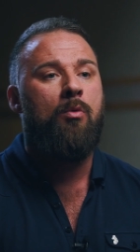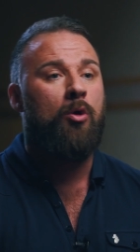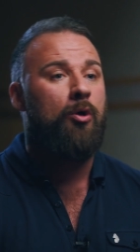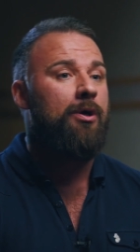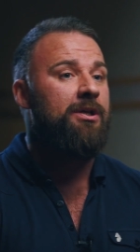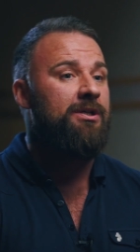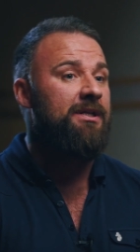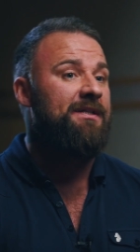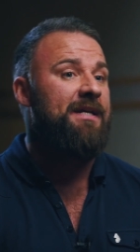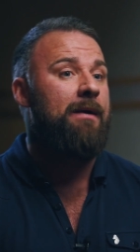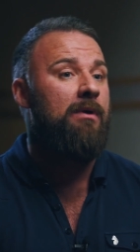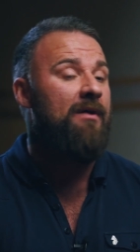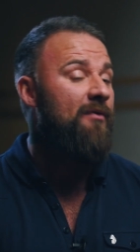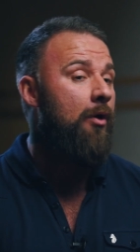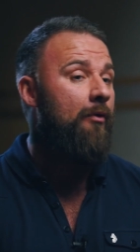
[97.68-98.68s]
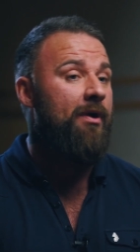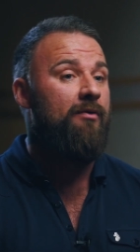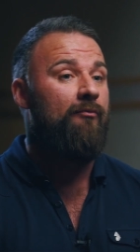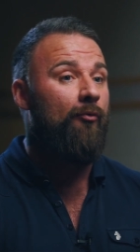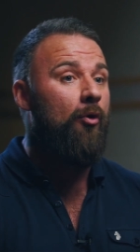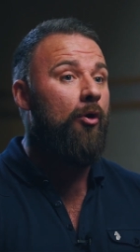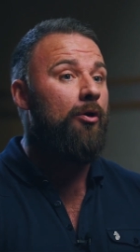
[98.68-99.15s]
We're going to sit down. I've already
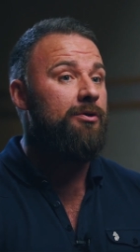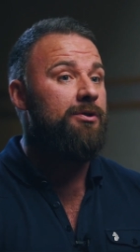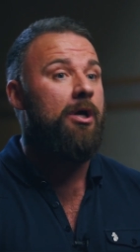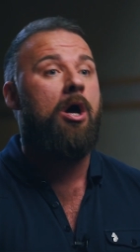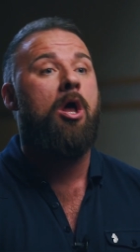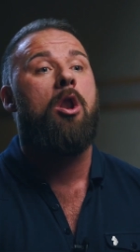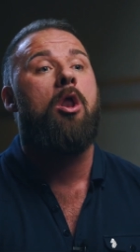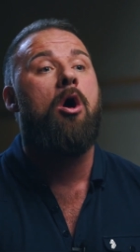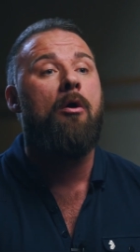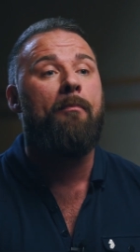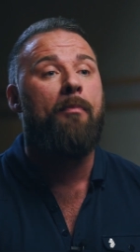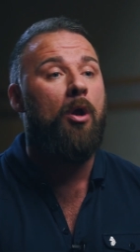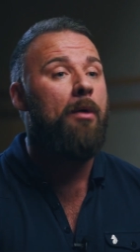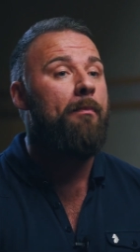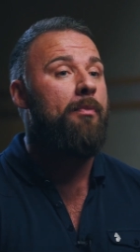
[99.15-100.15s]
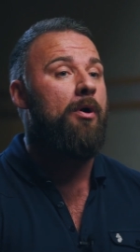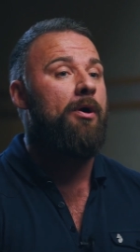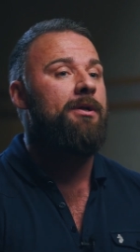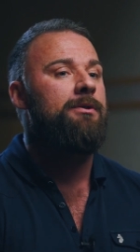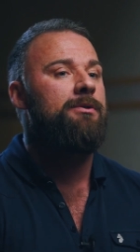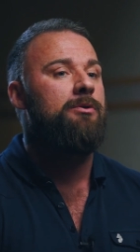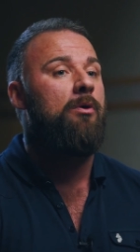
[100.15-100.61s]
wrote a lot of bullet
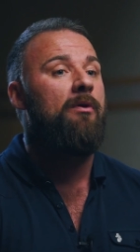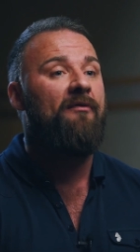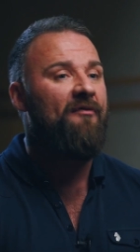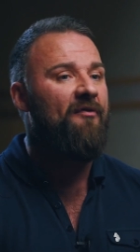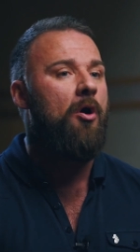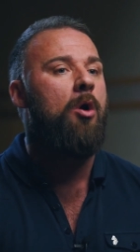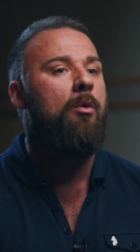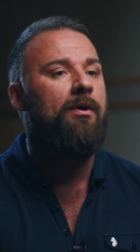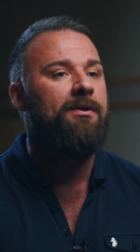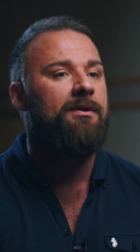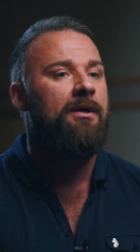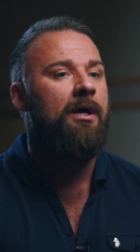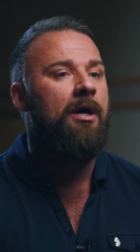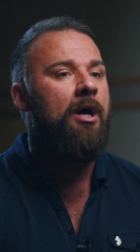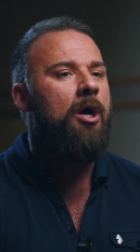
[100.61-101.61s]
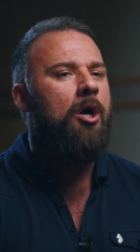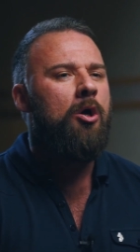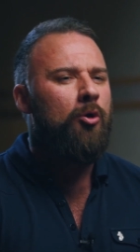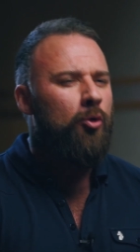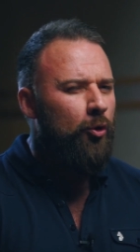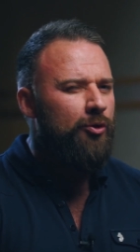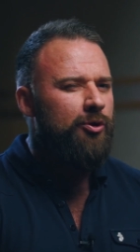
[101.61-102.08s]
points going forward,
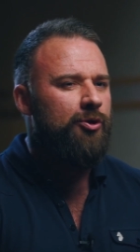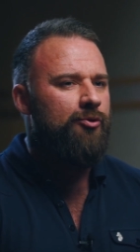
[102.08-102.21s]
good